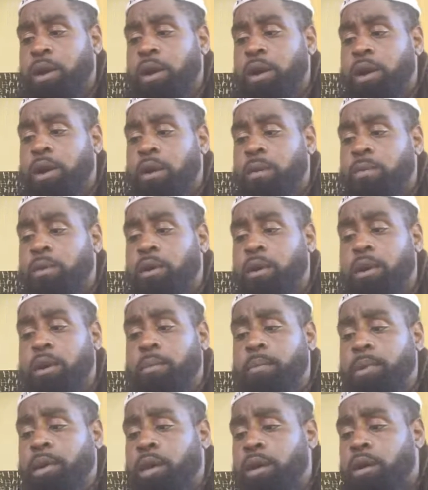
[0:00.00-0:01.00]
We're gonna
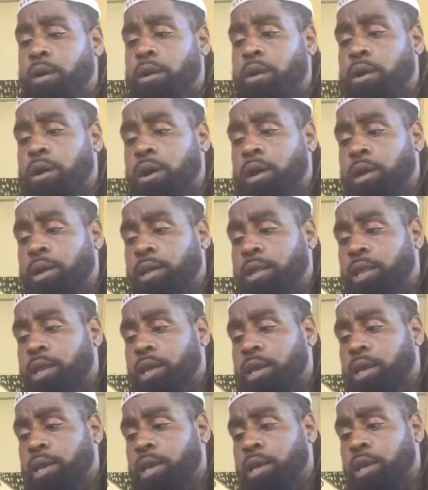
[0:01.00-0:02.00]
be on
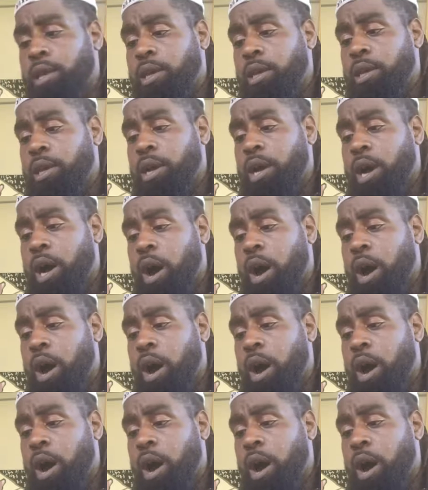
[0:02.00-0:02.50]
the